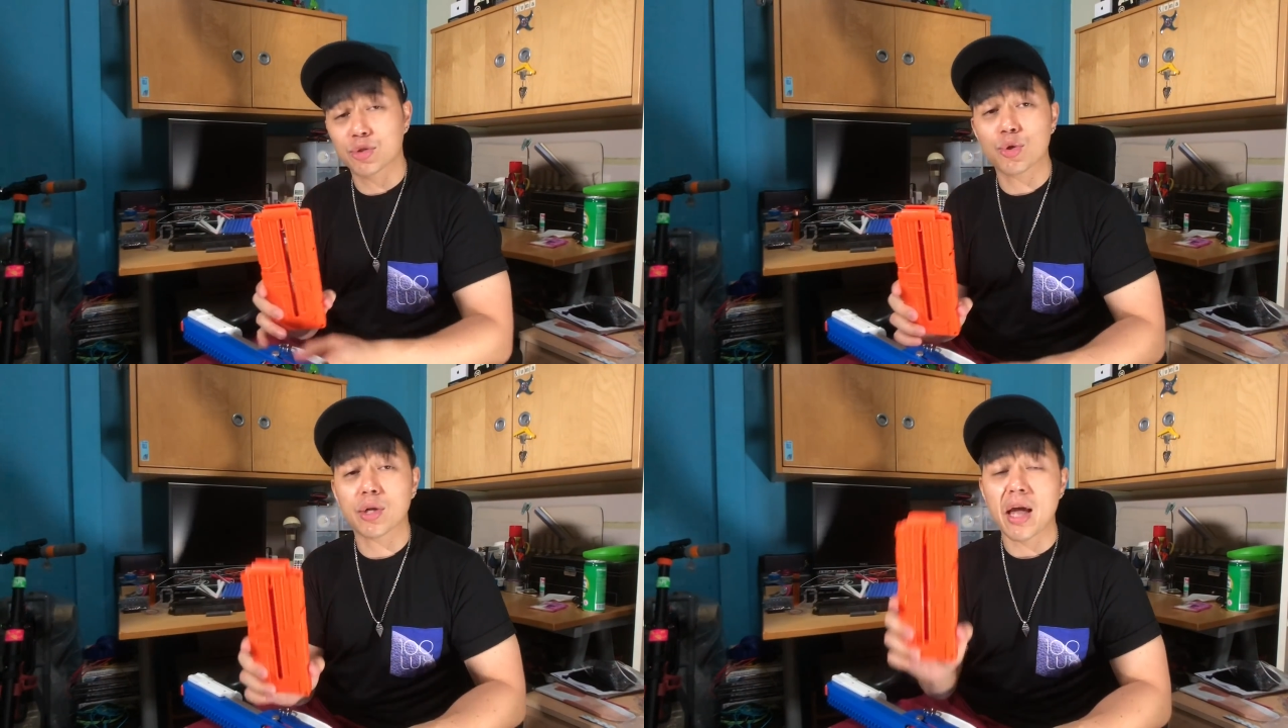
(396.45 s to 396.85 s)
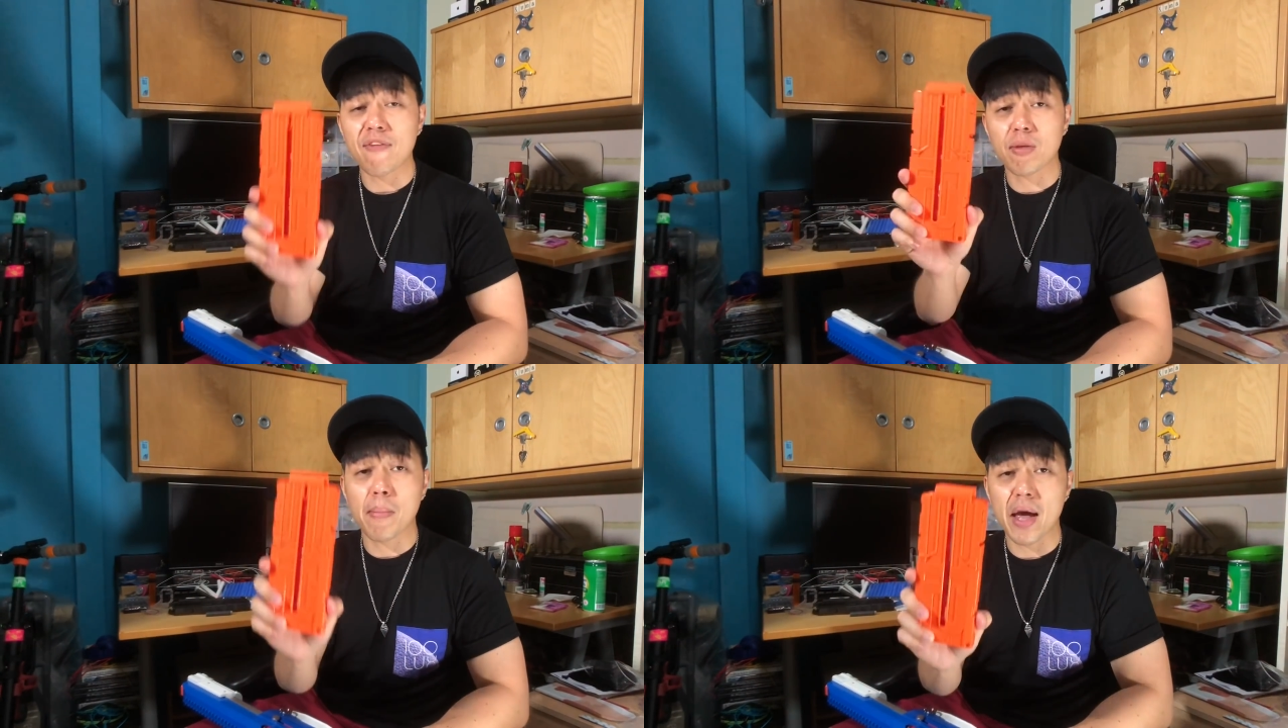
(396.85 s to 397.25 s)
So you could
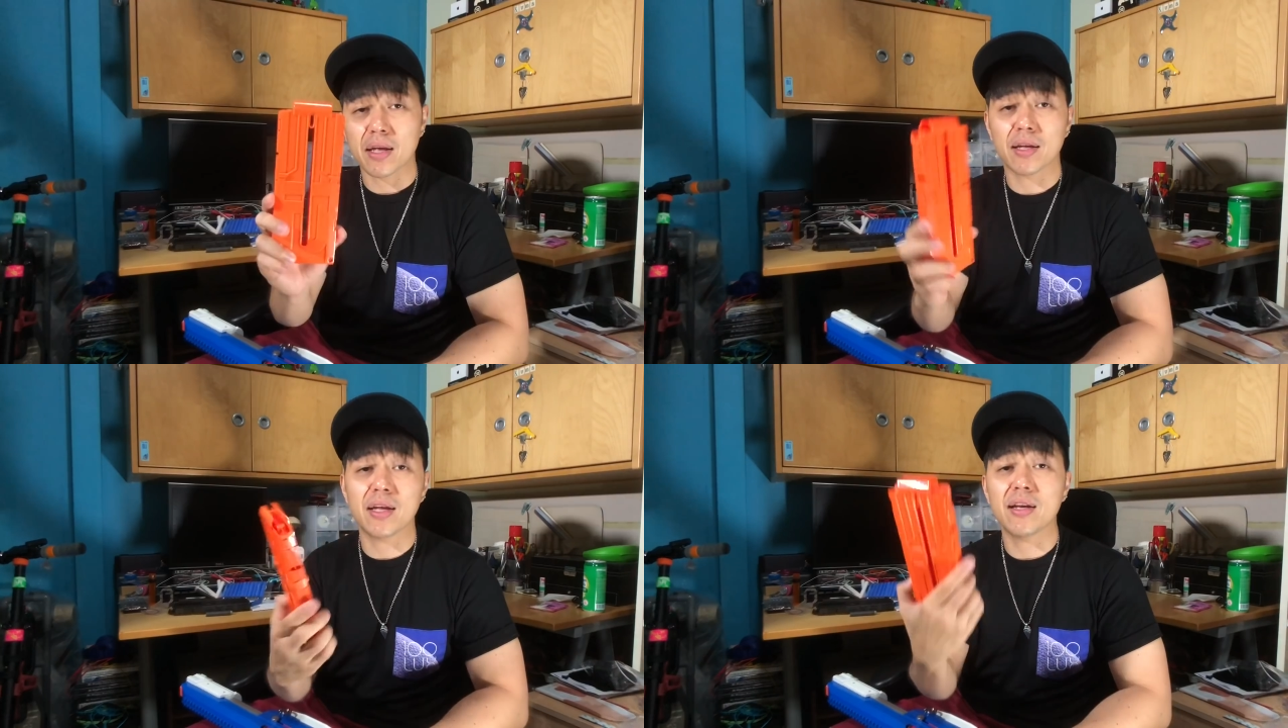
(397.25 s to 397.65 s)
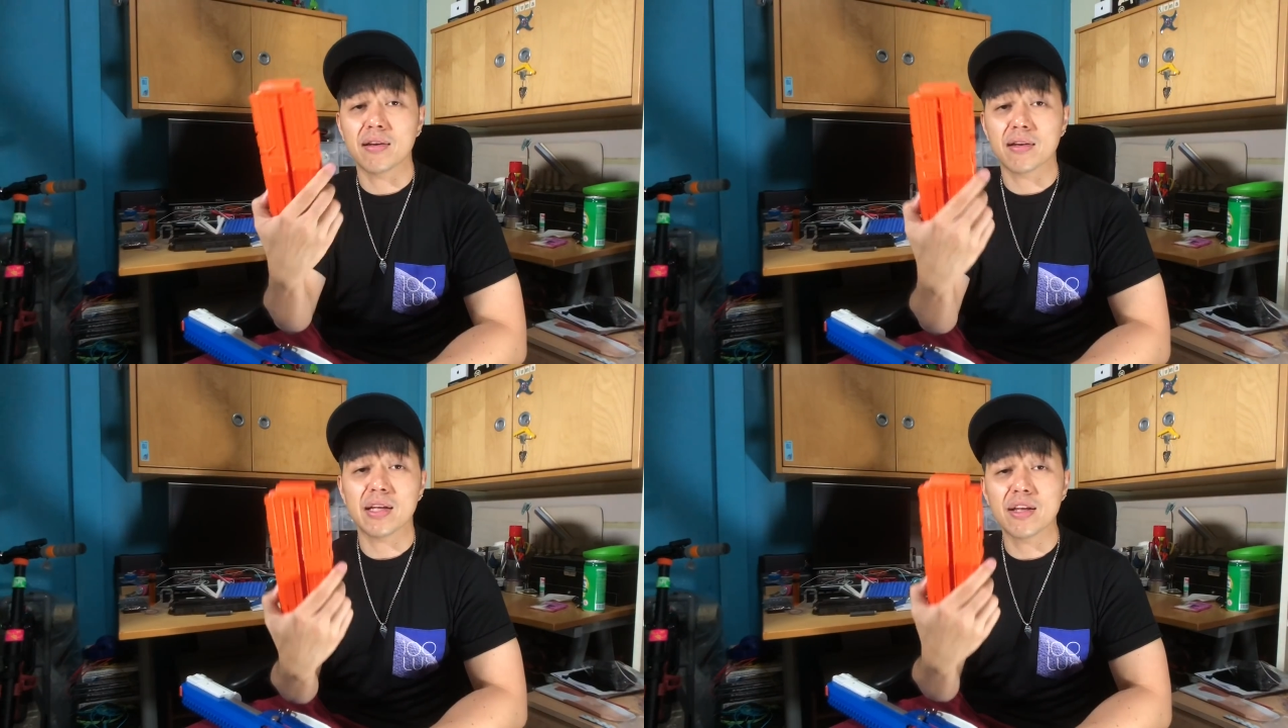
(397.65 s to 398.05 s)
have the mag
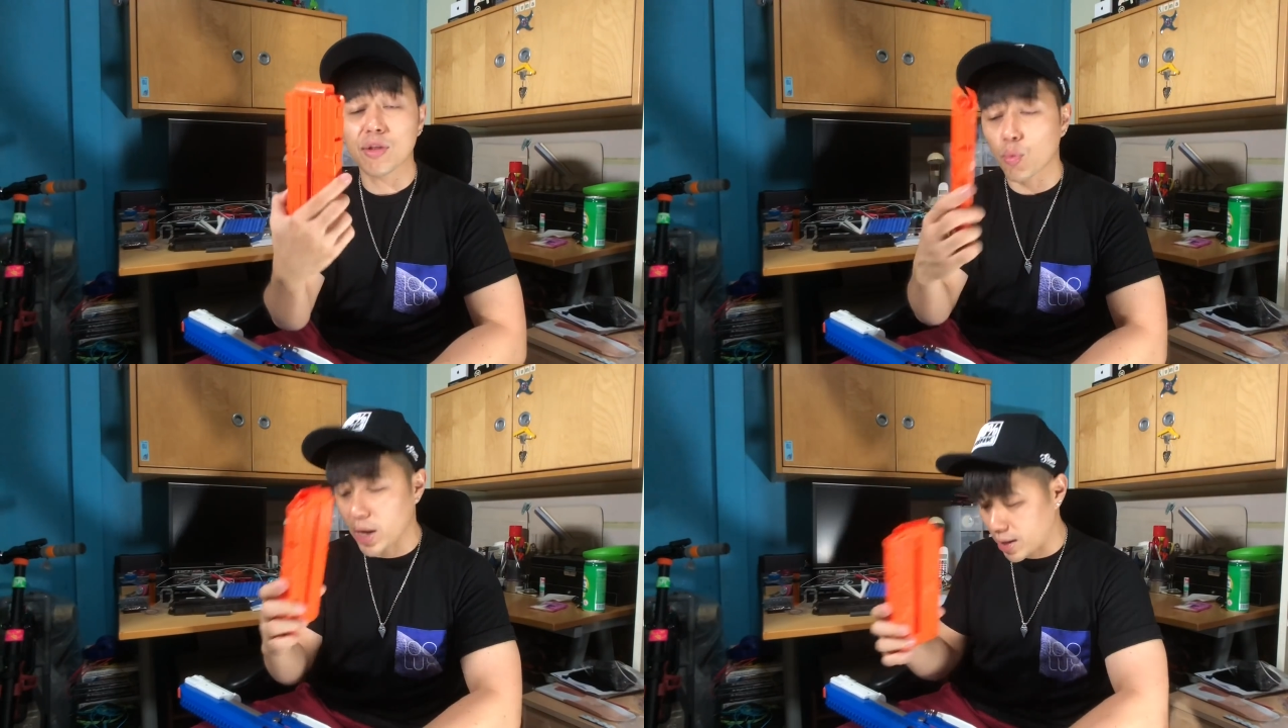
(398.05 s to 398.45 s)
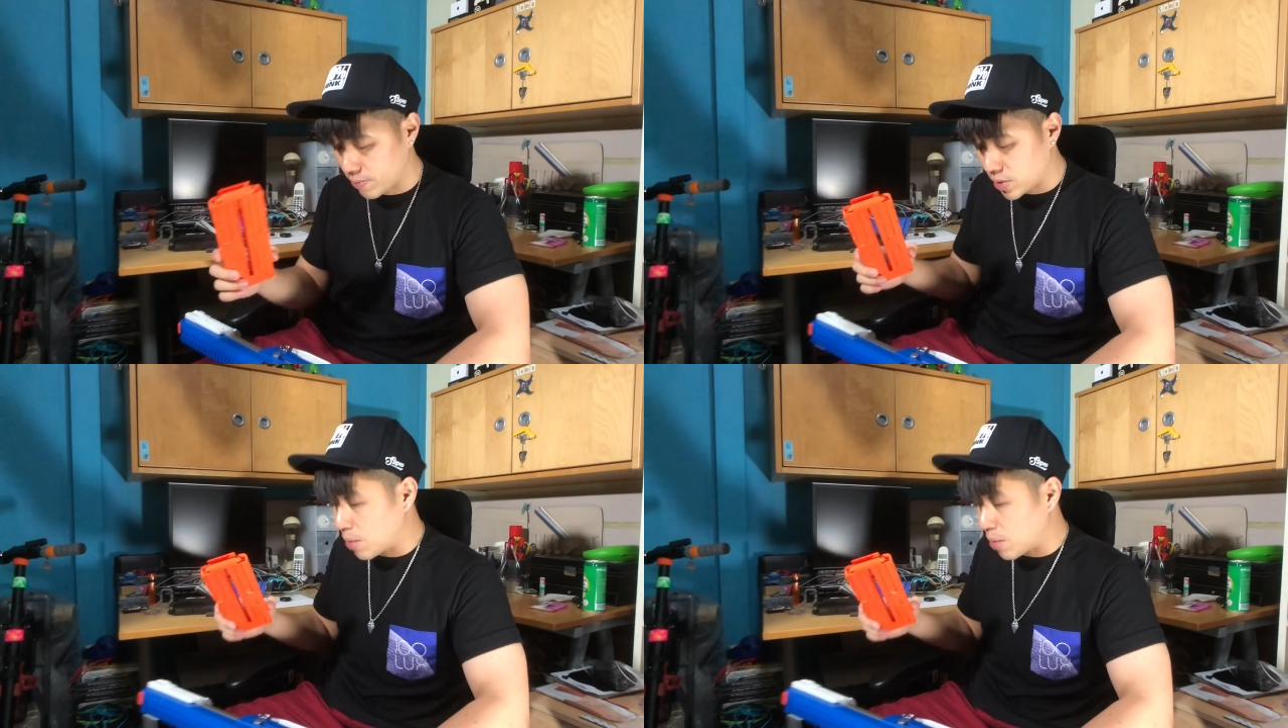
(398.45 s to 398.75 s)
in either way.